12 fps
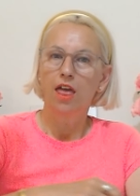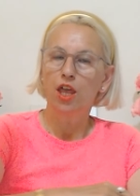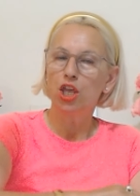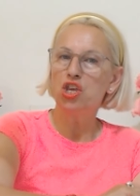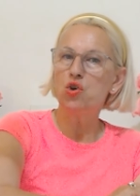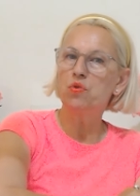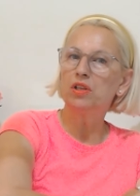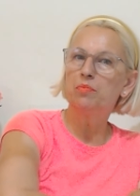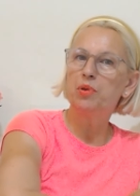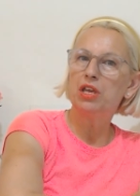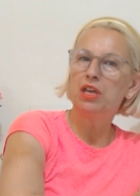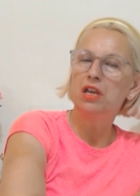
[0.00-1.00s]
you will
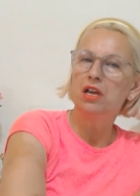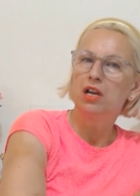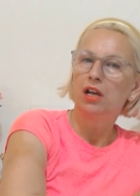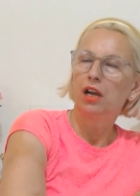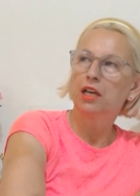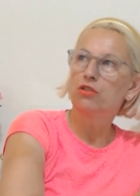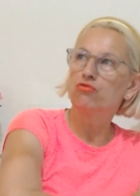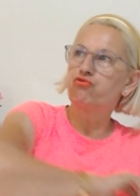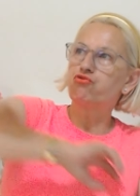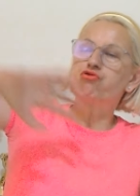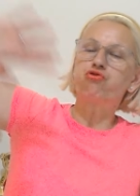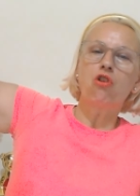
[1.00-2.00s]
be like a
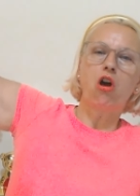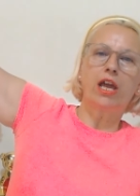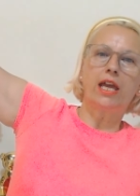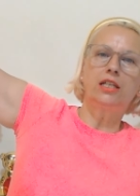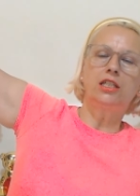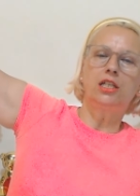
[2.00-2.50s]
rocket,